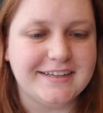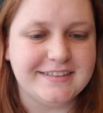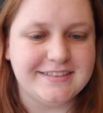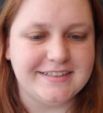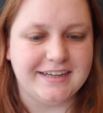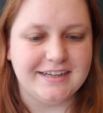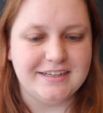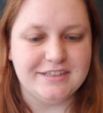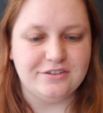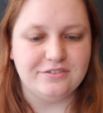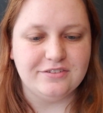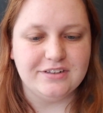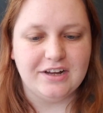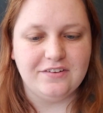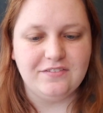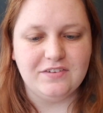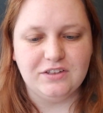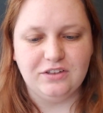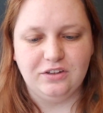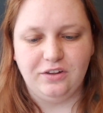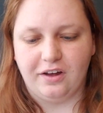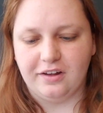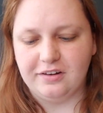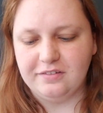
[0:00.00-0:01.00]
I said, I don't have a
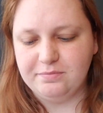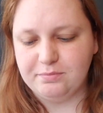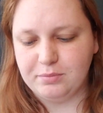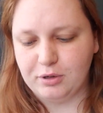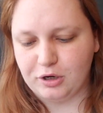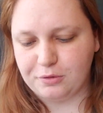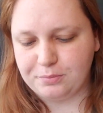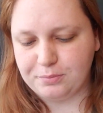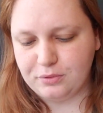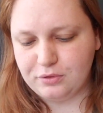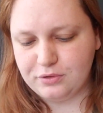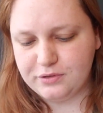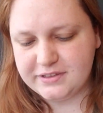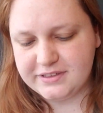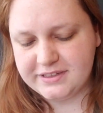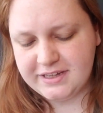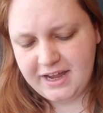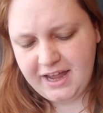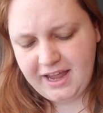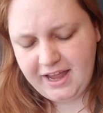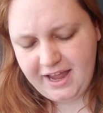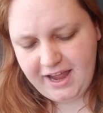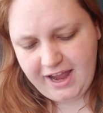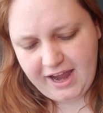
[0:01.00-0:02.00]
lot of purples.
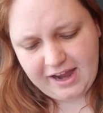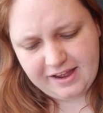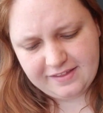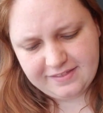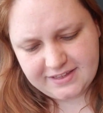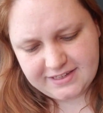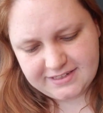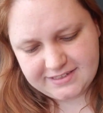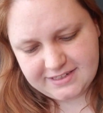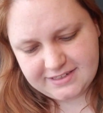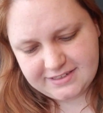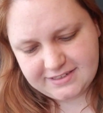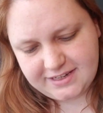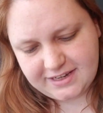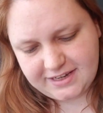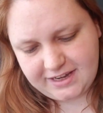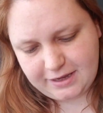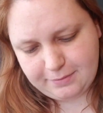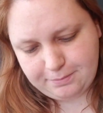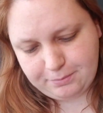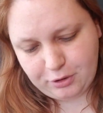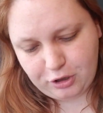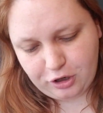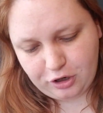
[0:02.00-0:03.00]
And this is like a
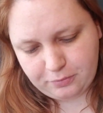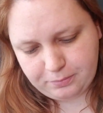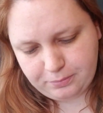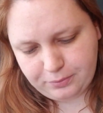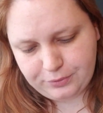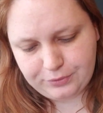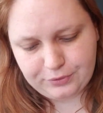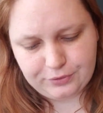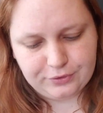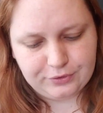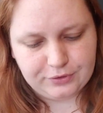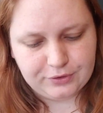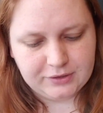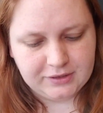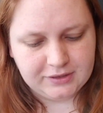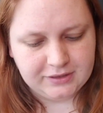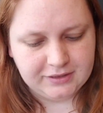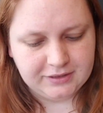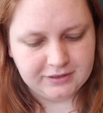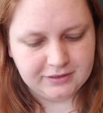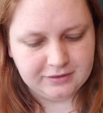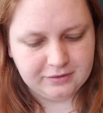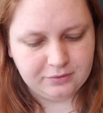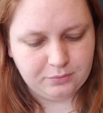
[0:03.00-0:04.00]
purple
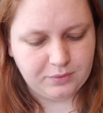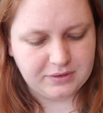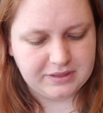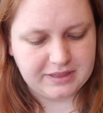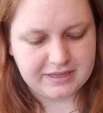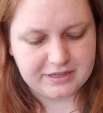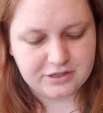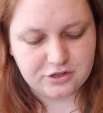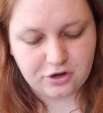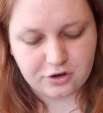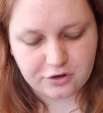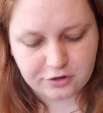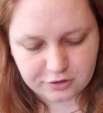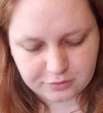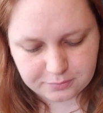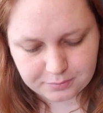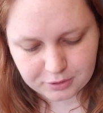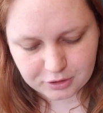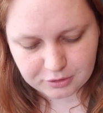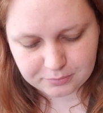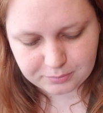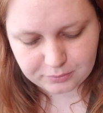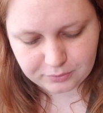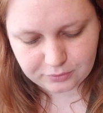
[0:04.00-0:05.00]
with a darker
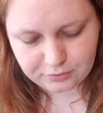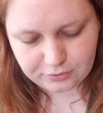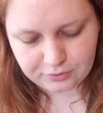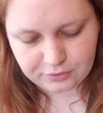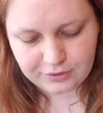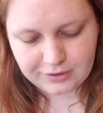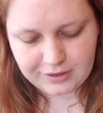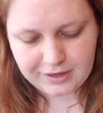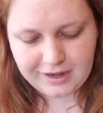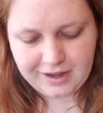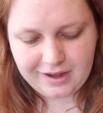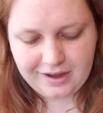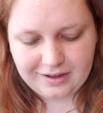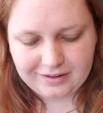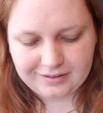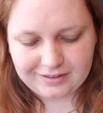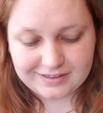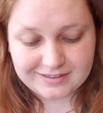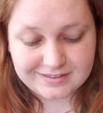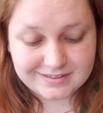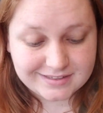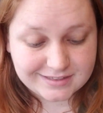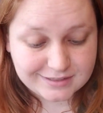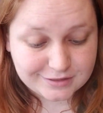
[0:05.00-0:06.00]
purple and
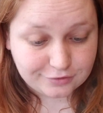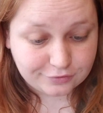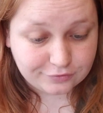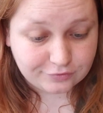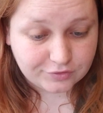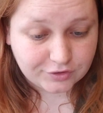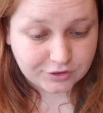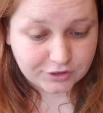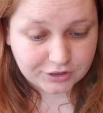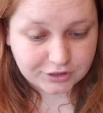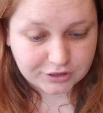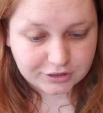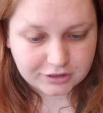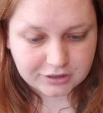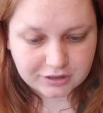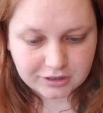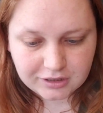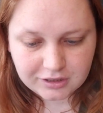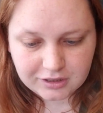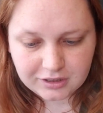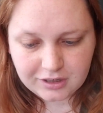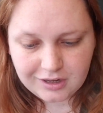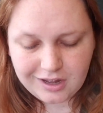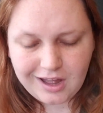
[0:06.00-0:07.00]
like silver
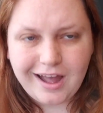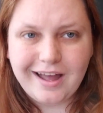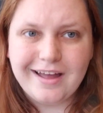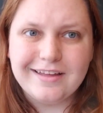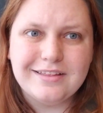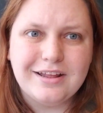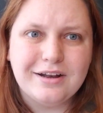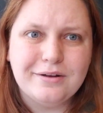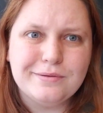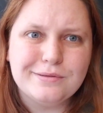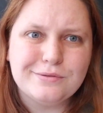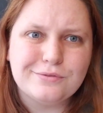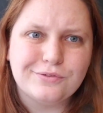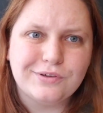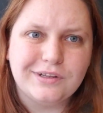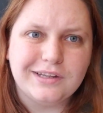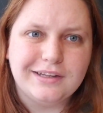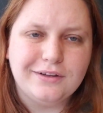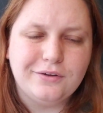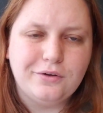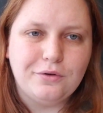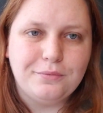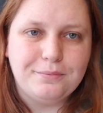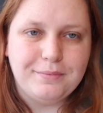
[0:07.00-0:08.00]
I thought it was a really
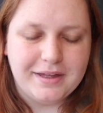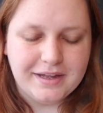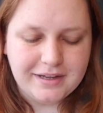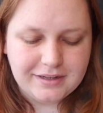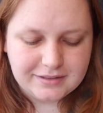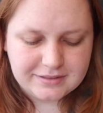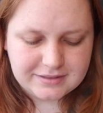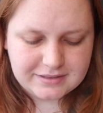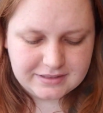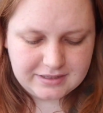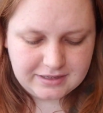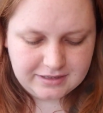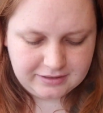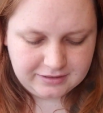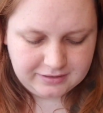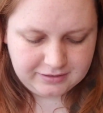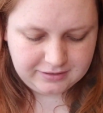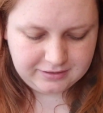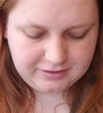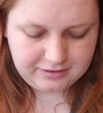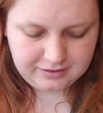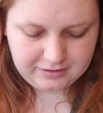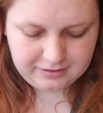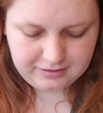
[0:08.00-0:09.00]
cool mix.
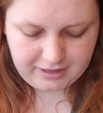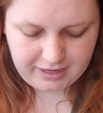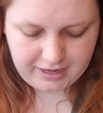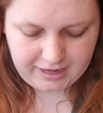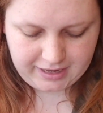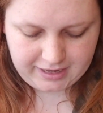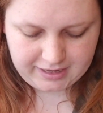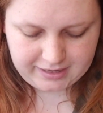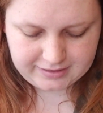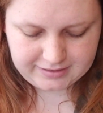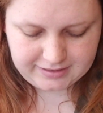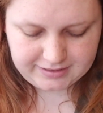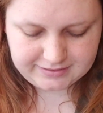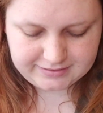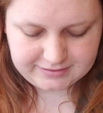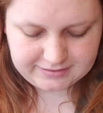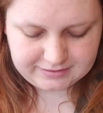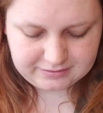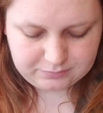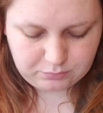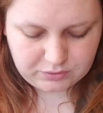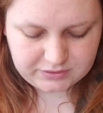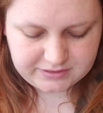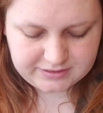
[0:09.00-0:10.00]
And
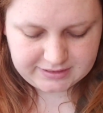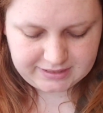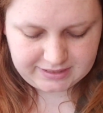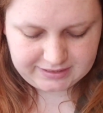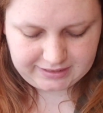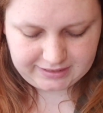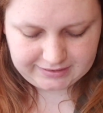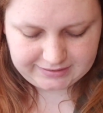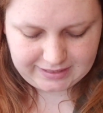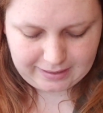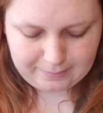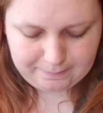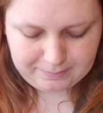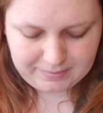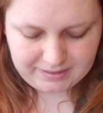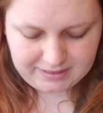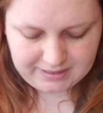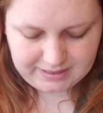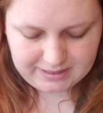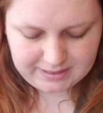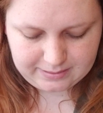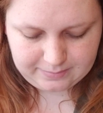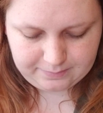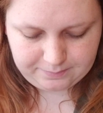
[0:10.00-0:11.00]
it's, once again, like that
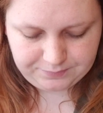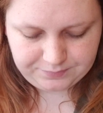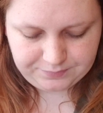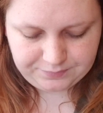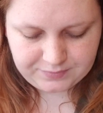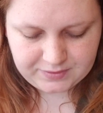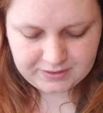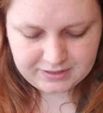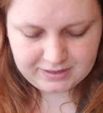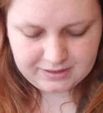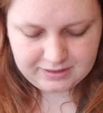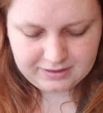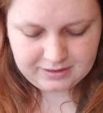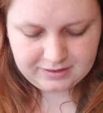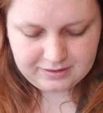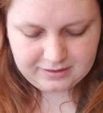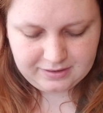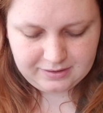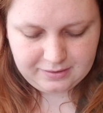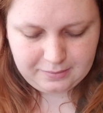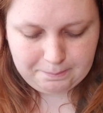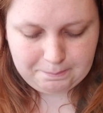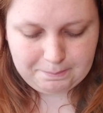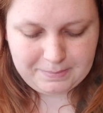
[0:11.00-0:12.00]
medium
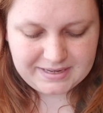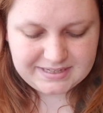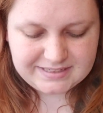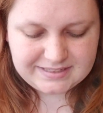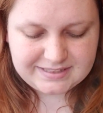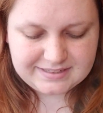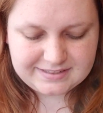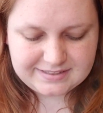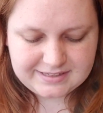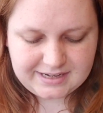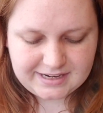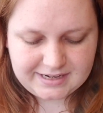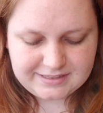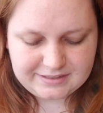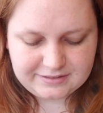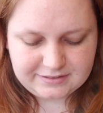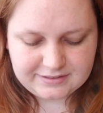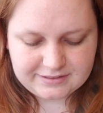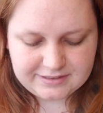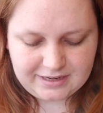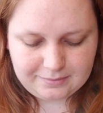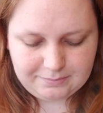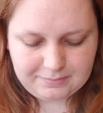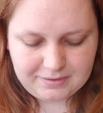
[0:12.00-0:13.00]
mix size.
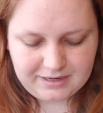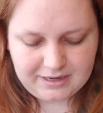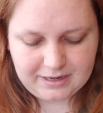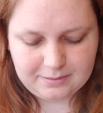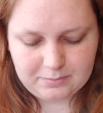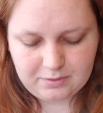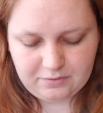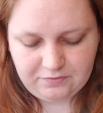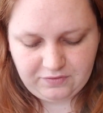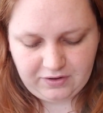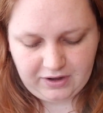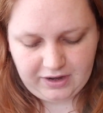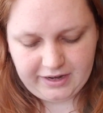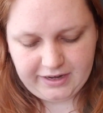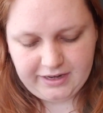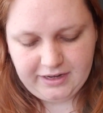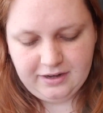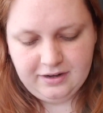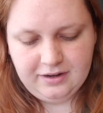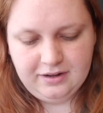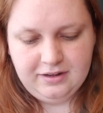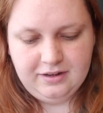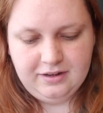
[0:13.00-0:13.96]
It's got medium and fine.